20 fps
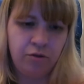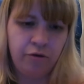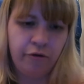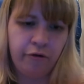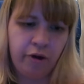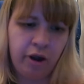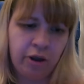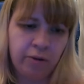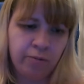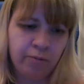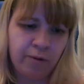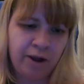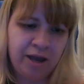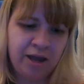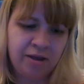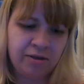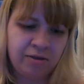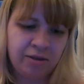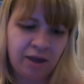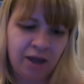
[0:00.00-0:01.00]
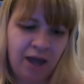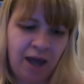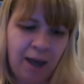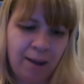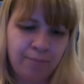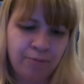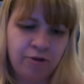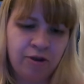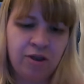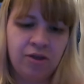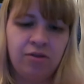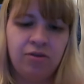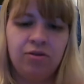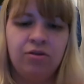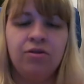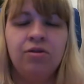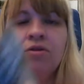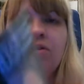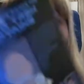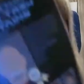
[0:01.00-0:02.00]
Loot Crate rakes the
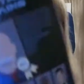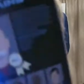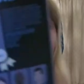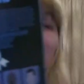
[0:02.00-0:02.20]
captains.